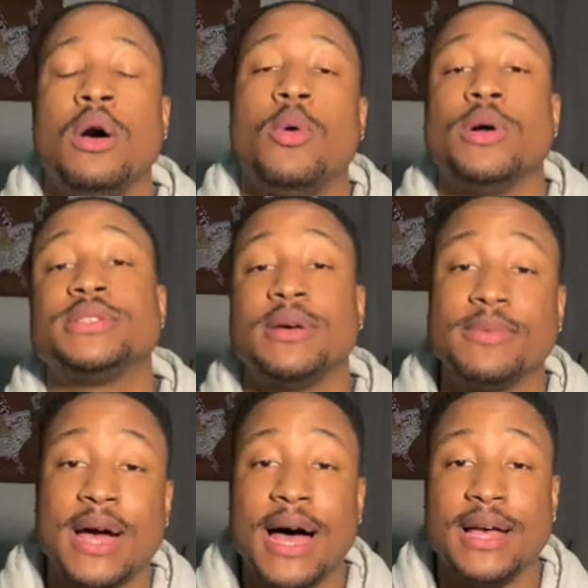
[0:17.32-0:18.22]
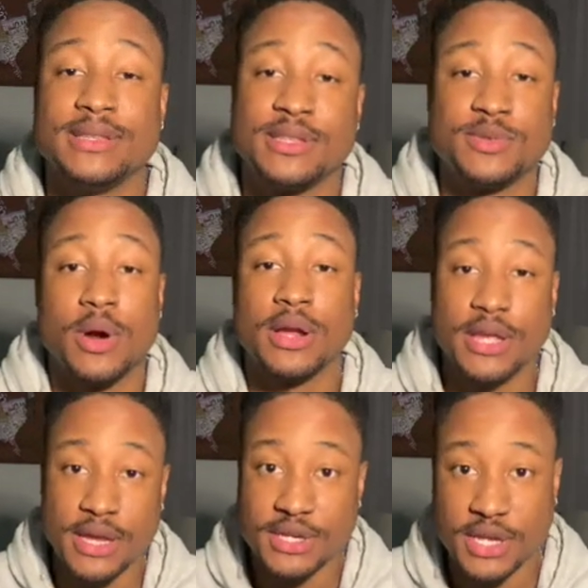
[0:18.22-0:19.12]
What's up, guys? It's
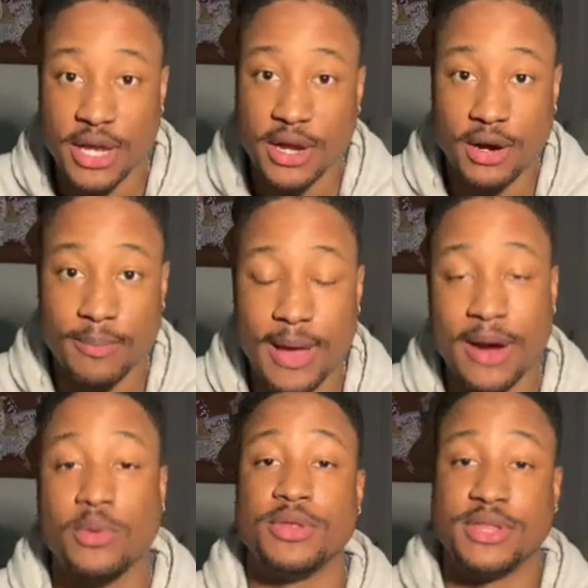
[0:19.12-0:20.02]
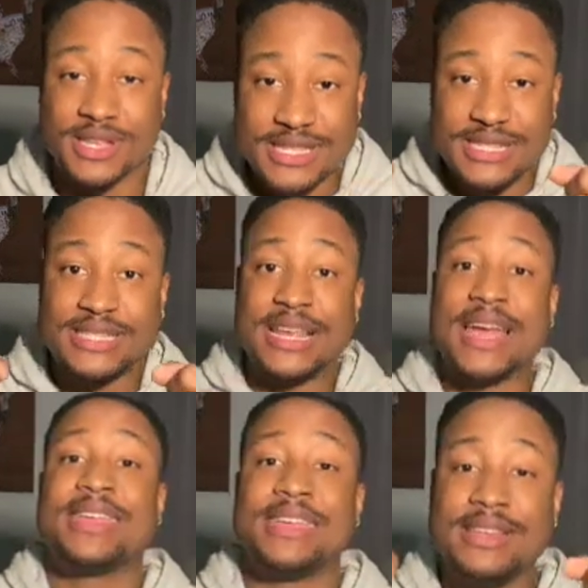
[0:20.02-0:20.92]
Rakesh here, back with the
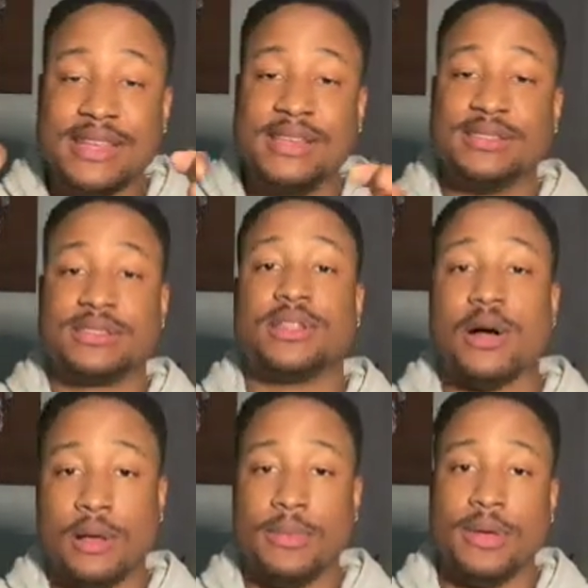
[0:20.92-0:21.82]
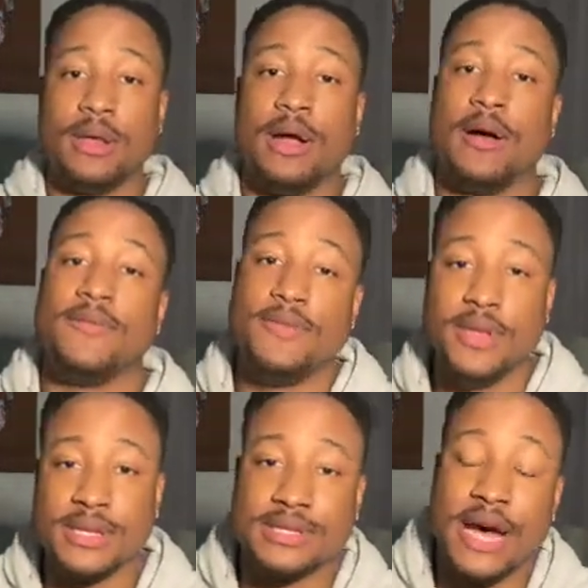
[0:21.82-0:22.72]
second installment of
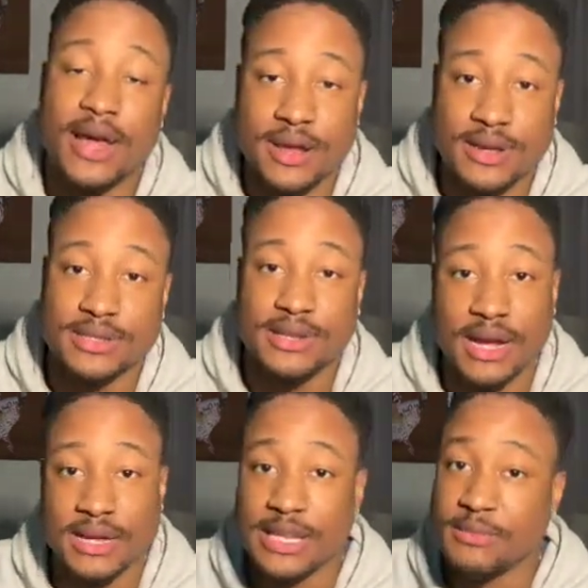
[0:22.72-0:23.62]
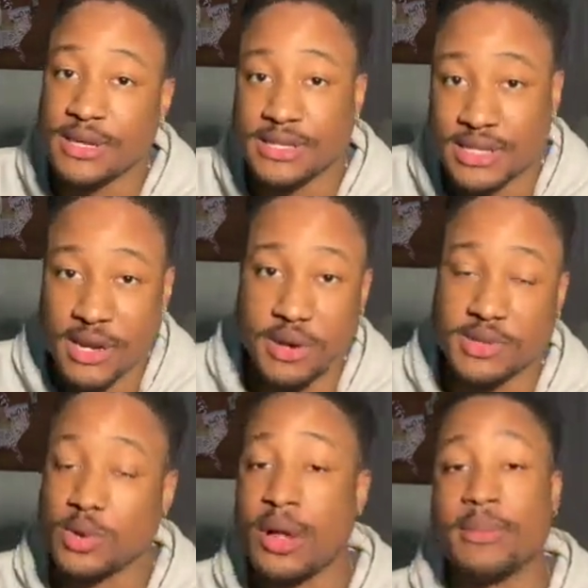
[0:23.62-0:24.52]
the Side Hustle Academia series,
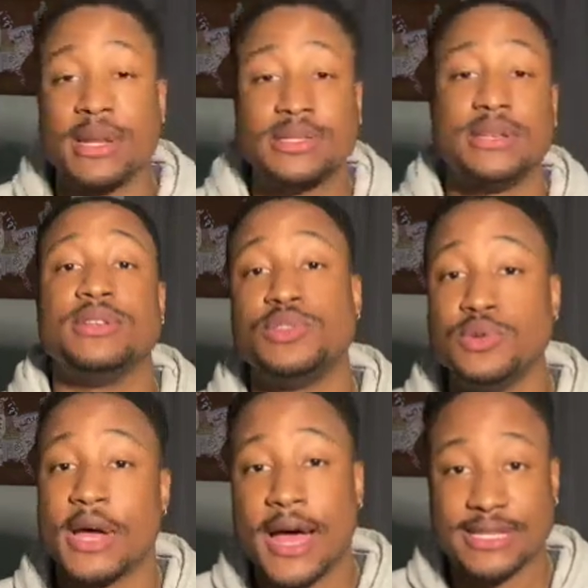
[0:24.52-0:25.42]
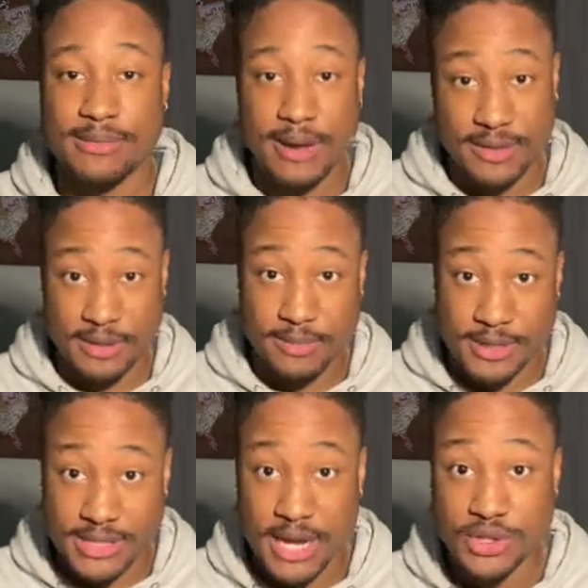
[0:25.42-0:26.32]
where I'm going to teach you guys about the
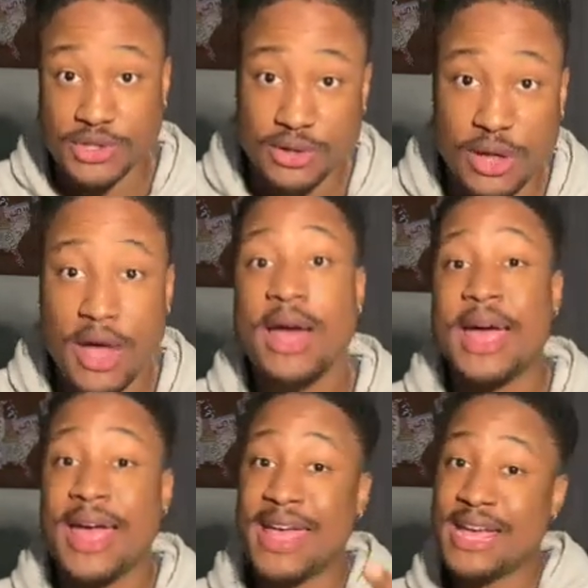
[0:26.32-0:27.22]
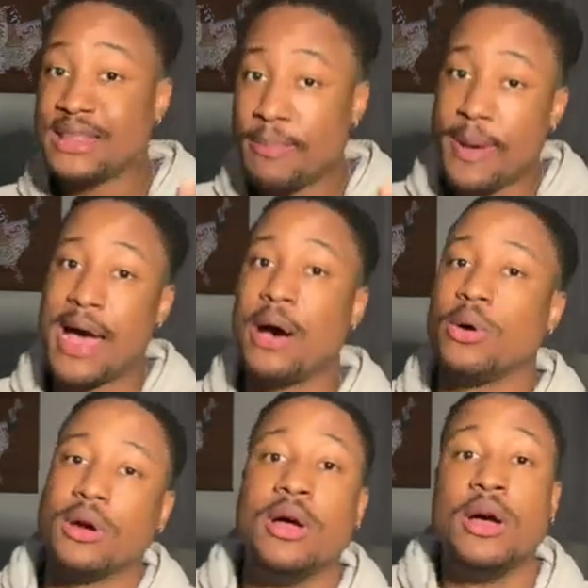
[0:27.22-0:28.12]
potential and the
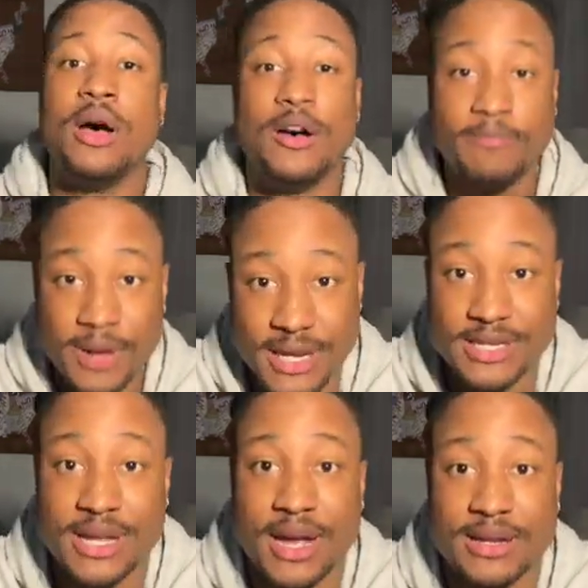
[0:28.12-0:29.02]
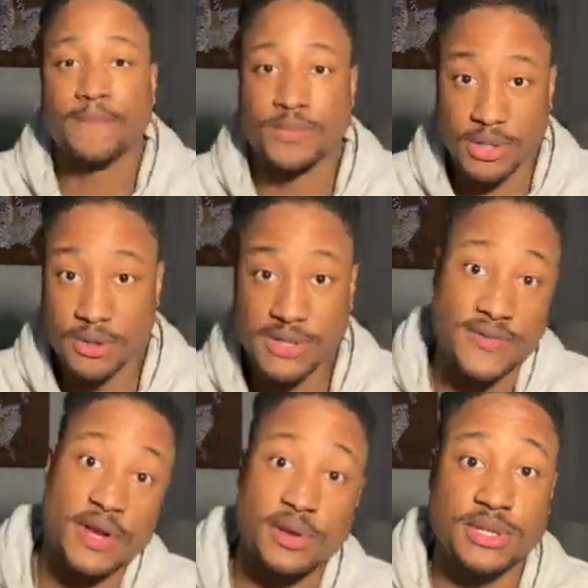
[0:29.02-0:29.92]
power of penny stocks. So this
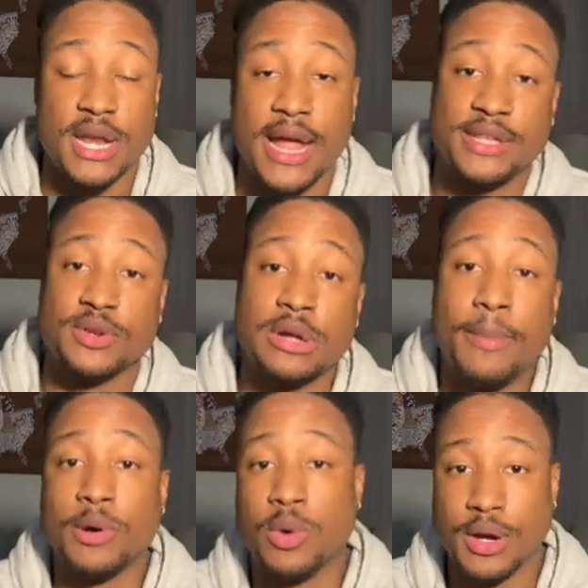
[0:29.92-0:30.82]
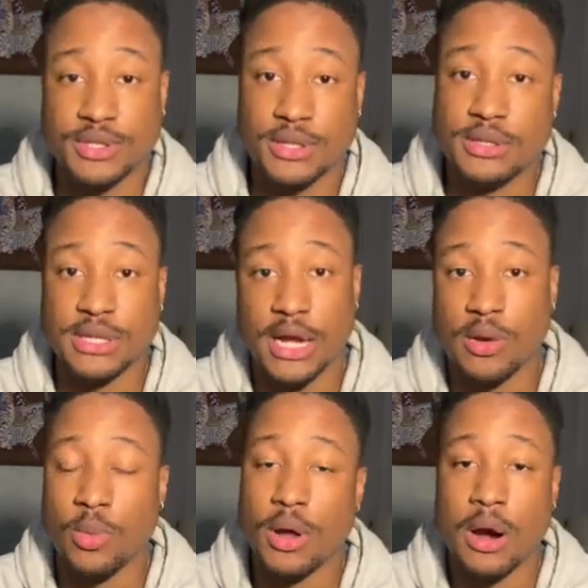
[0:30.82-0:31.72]
video is going to answer a couple questions
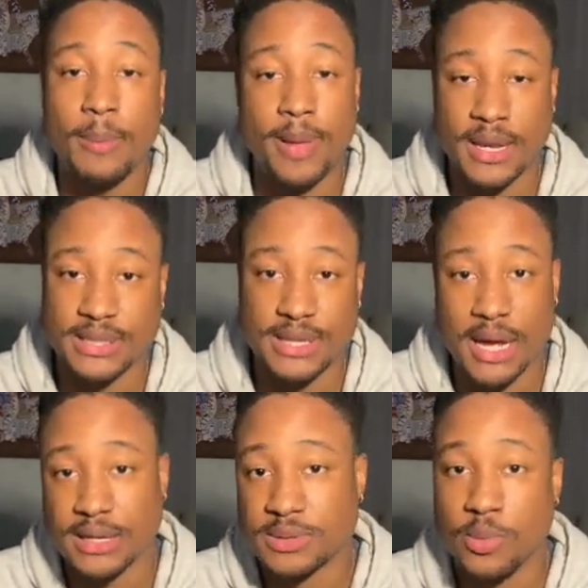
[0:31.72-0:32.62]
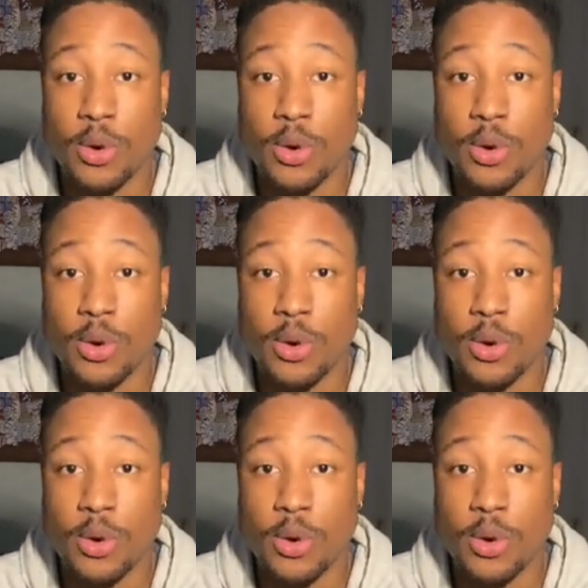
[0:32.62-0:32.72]
like, what are penny stocks?